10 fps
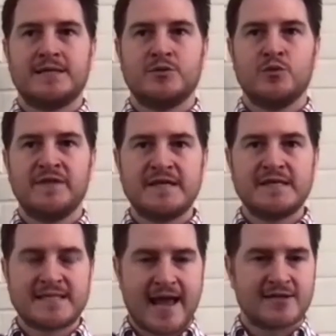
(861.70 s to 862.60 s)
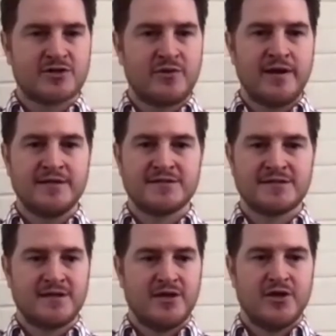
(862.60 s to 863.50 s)
with these tax
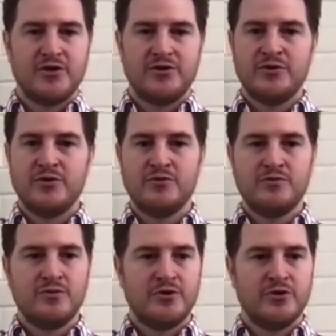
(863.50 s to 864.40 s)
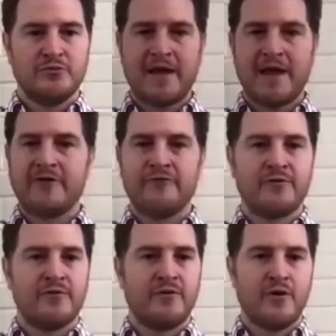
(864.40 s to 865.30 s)
credits, you're paying
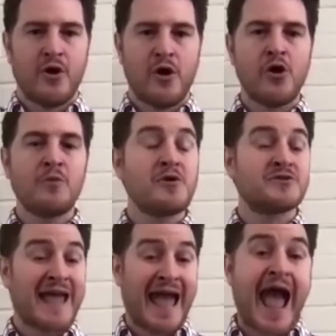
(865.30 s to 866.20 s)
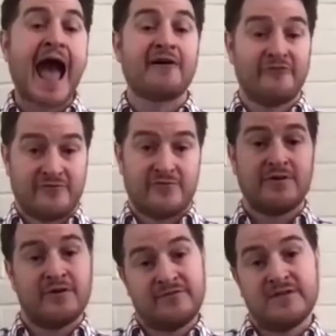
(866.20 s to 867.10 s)
for almost half
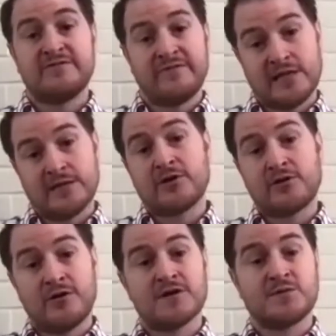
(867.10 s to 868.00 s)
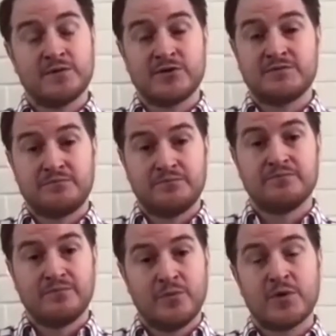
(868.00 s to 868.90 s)
of the development cost, which
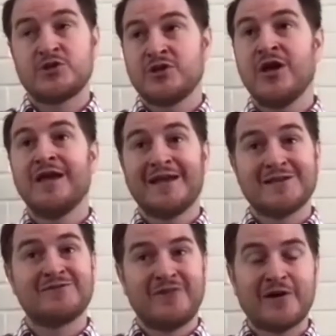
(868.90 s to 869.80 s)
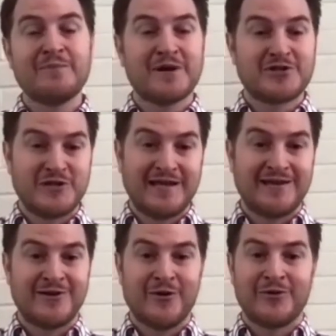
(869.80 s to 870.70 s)
is very much
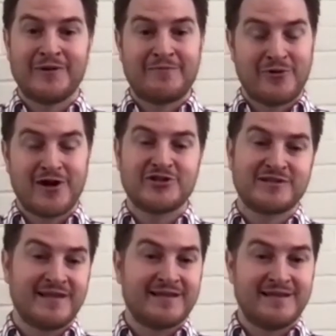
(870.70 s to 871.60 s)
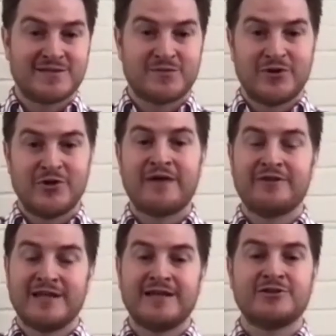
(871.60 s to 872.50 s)
needed on a project like this, where you have a
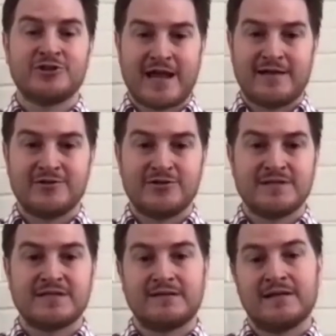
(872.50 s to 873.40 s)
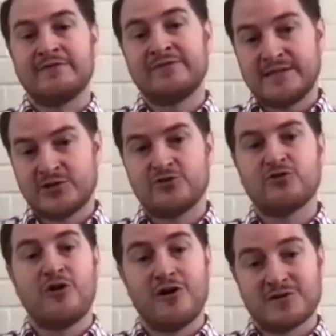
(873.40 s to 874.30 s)
lot of challenges and a lot of additional
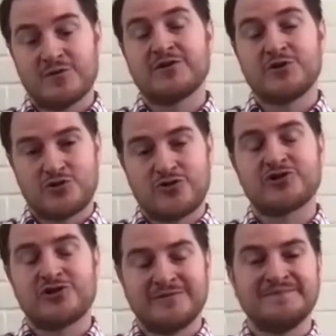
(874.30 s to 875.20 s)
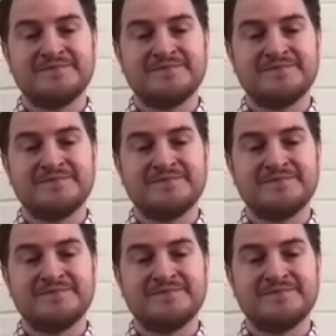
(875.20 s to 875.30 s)
costs with construction.